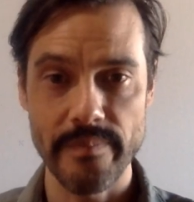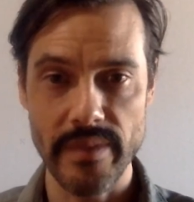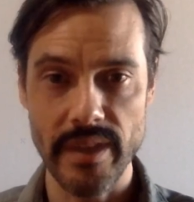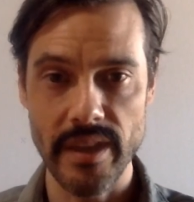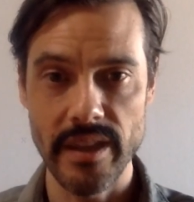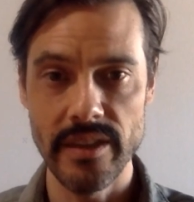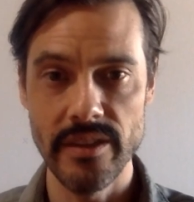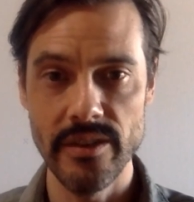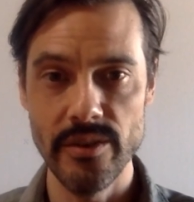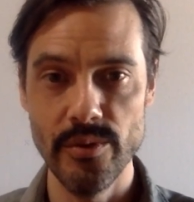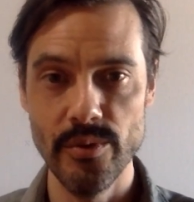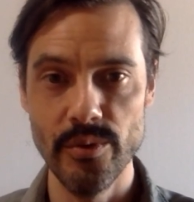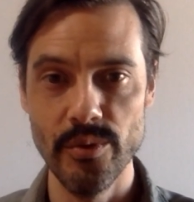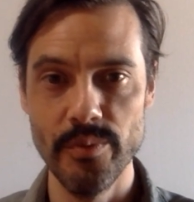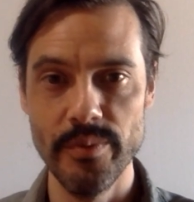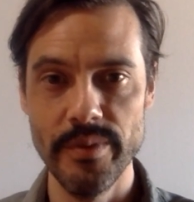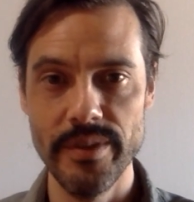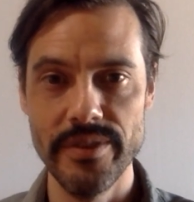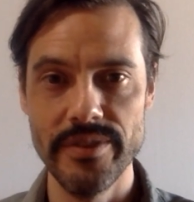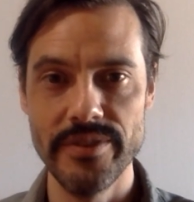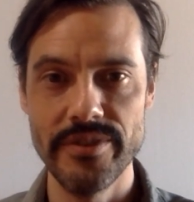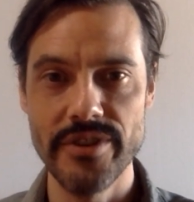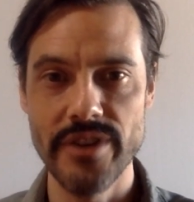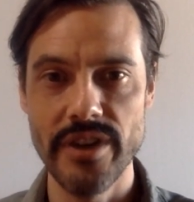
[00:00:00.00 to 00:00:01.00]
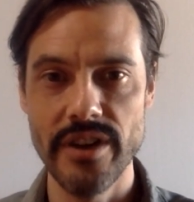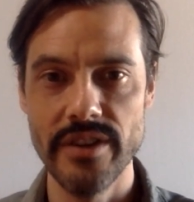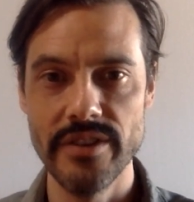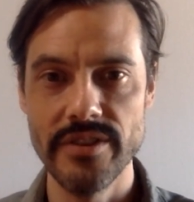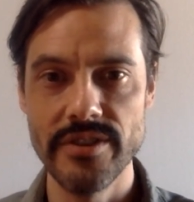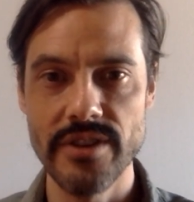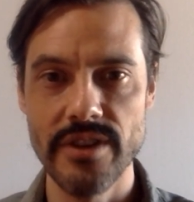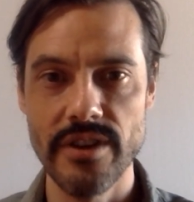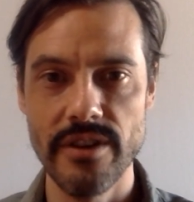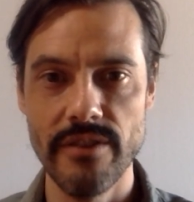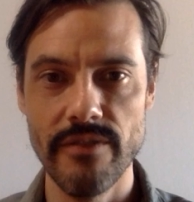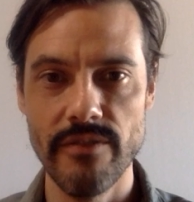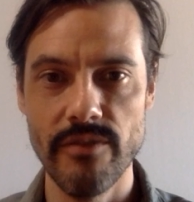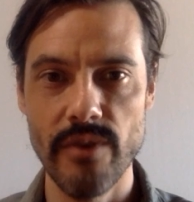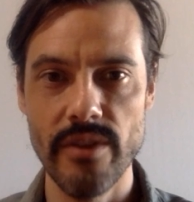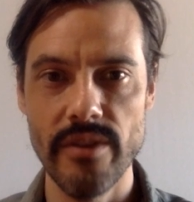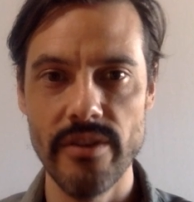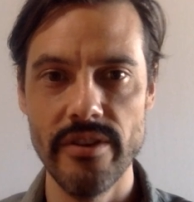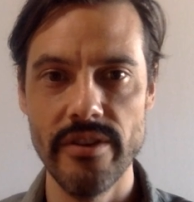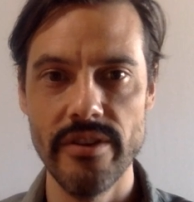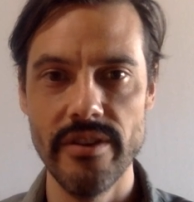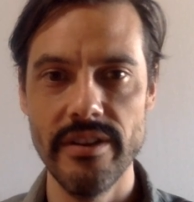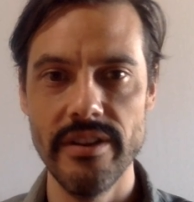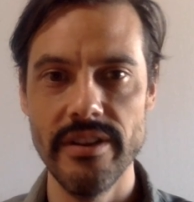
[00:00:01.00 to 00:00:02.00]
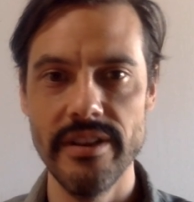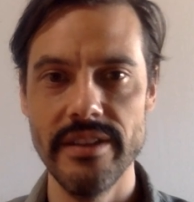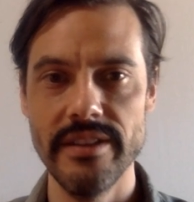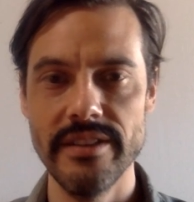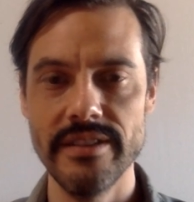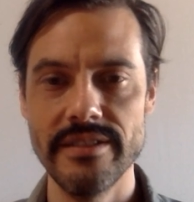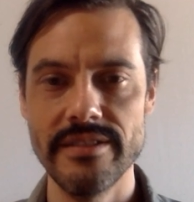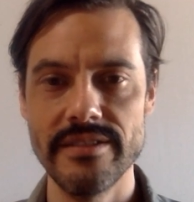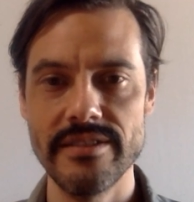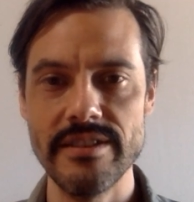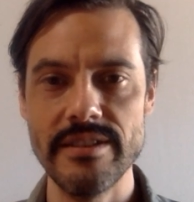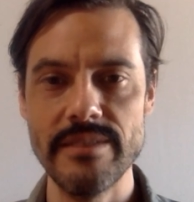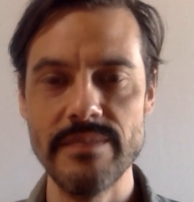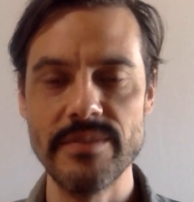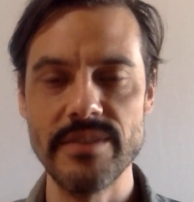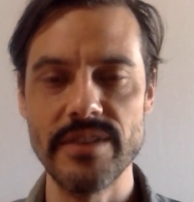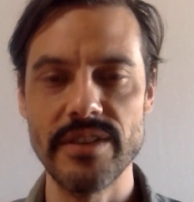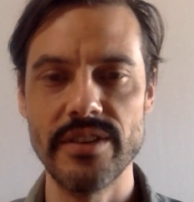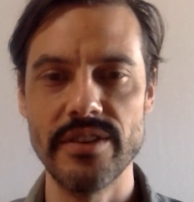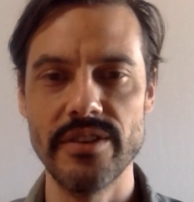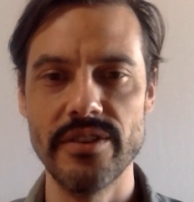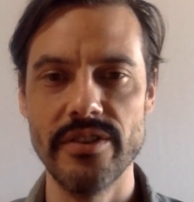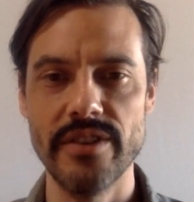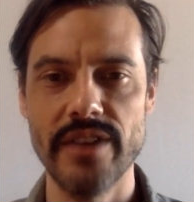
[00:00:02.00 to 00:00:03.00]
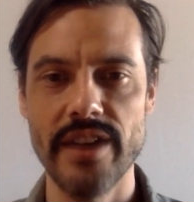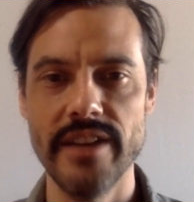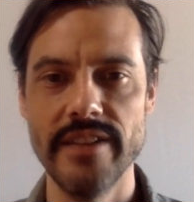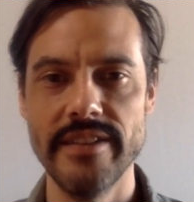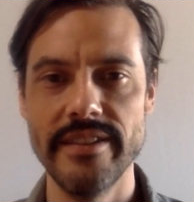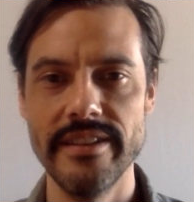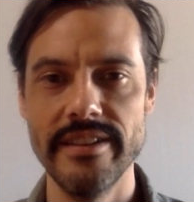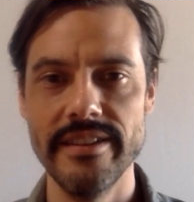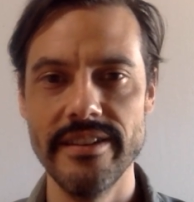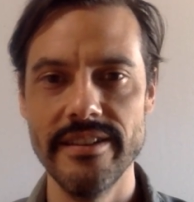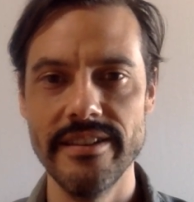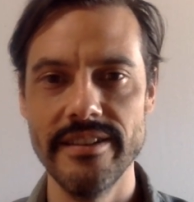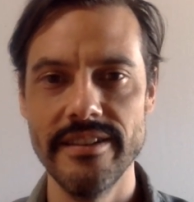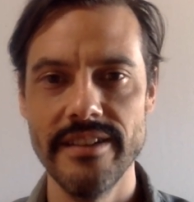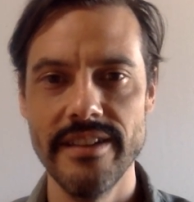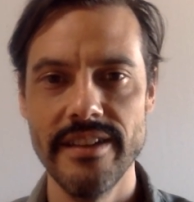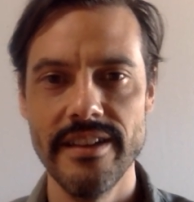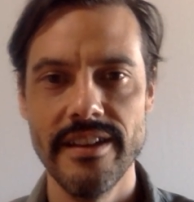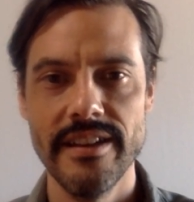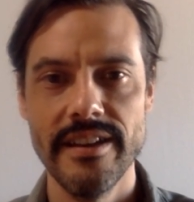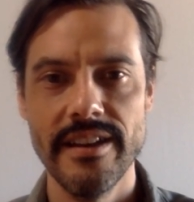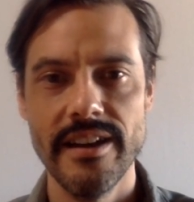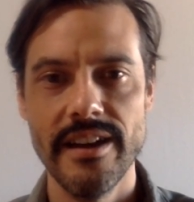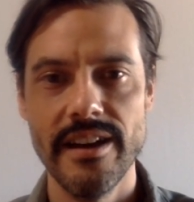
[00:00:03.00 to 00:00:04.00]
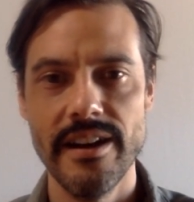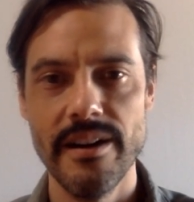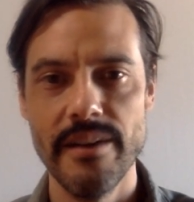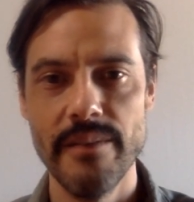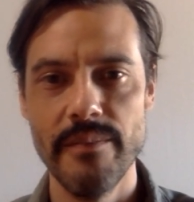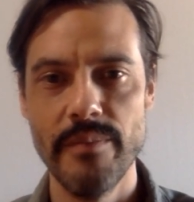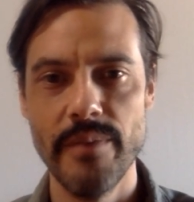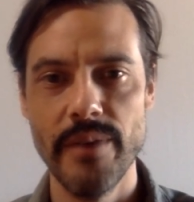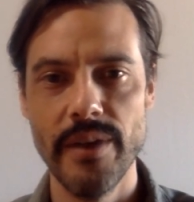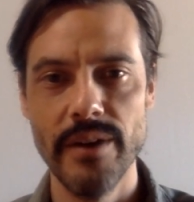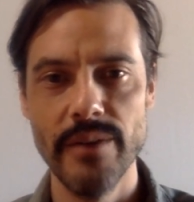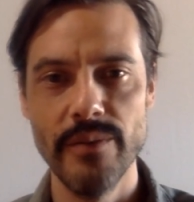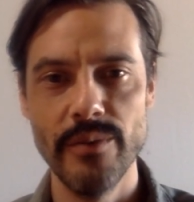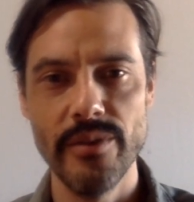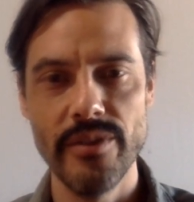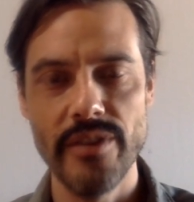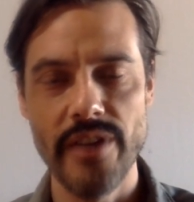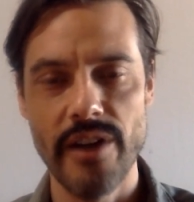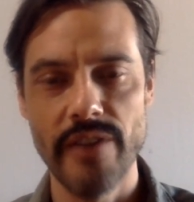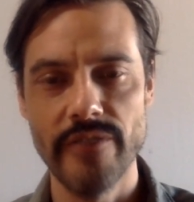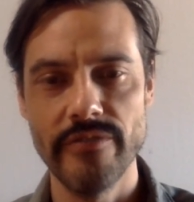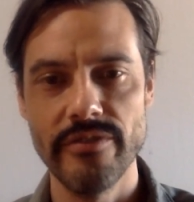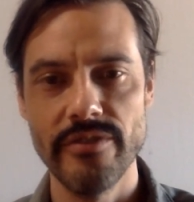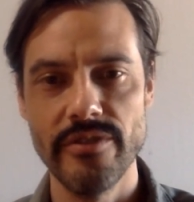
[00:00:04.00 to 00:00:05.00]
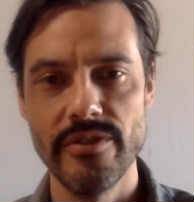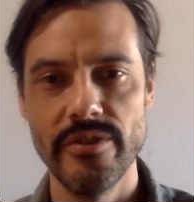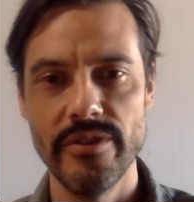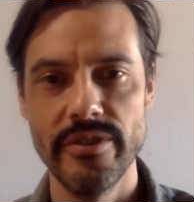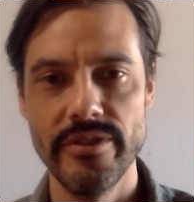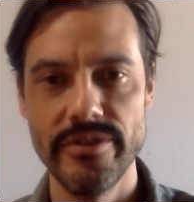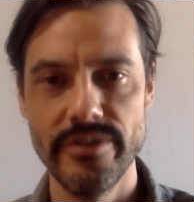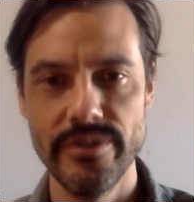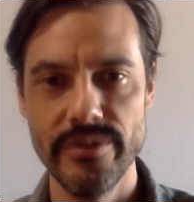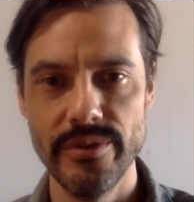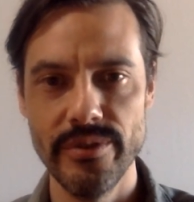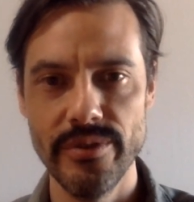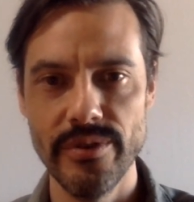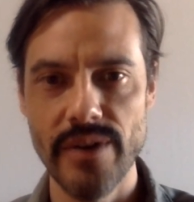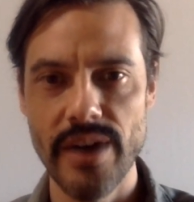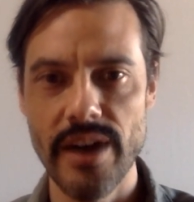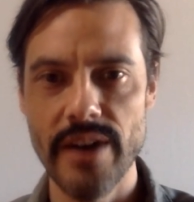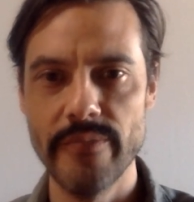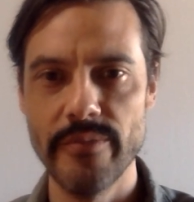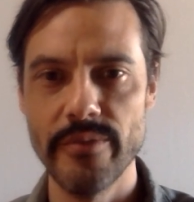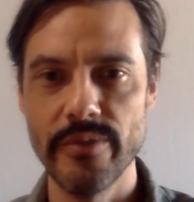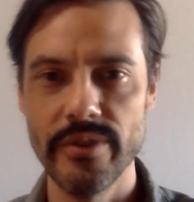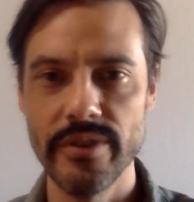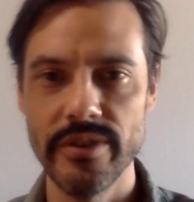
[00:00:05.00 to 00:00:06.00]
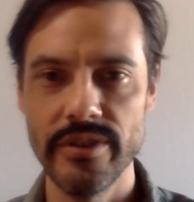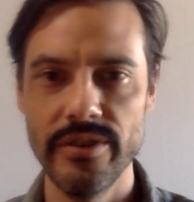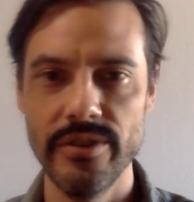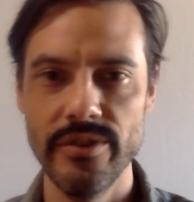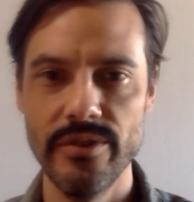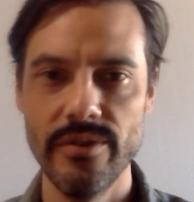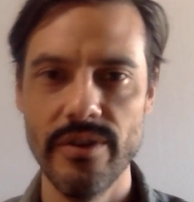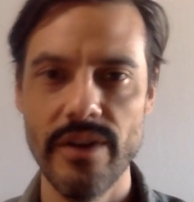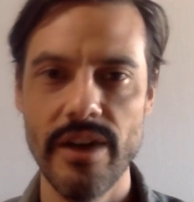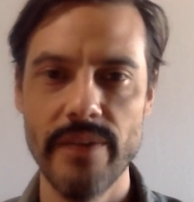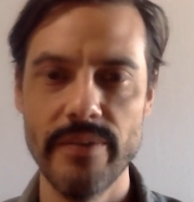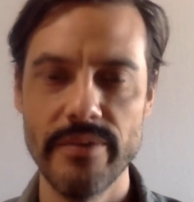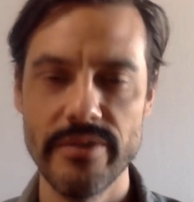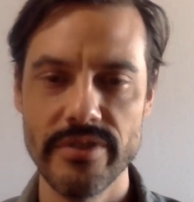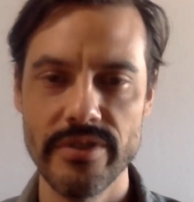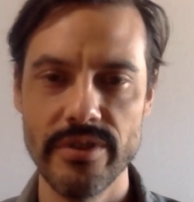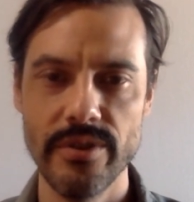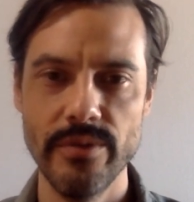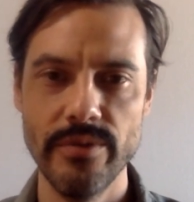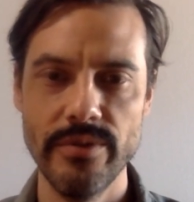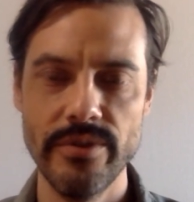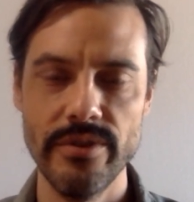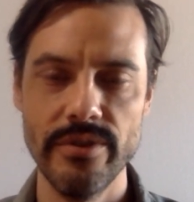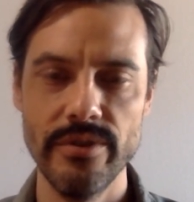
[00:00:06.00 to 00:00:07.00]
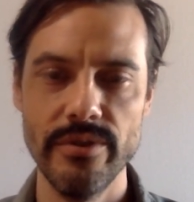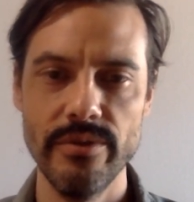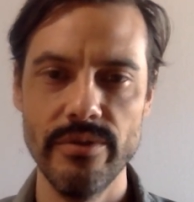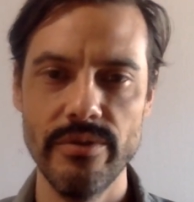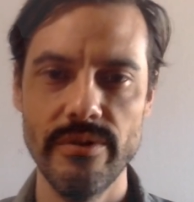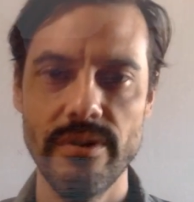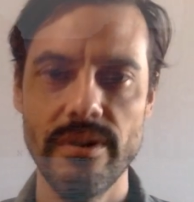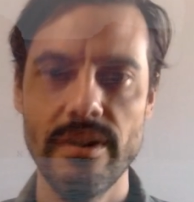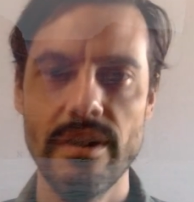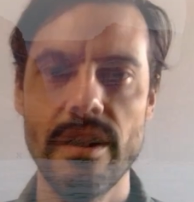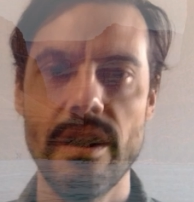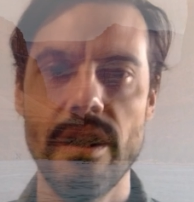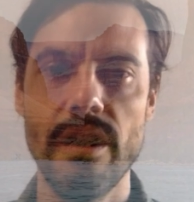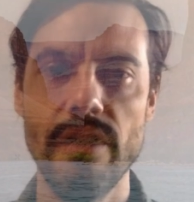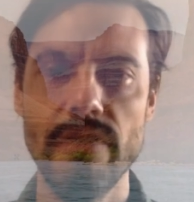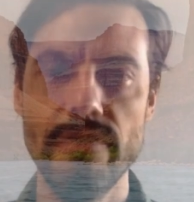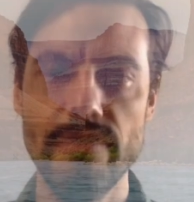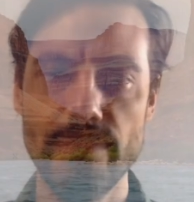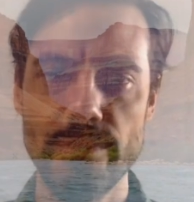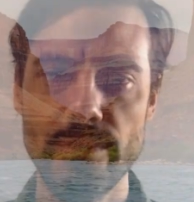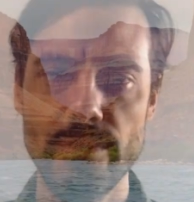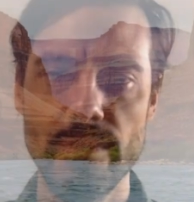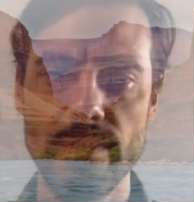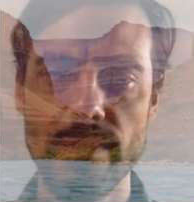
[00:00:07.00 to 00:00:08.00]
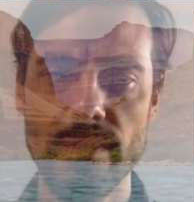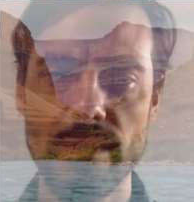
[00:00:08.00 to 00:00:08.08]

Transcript: You will be the judge of whether it seems like a good idea, but without further ado, I bring you episode 2 of The Drip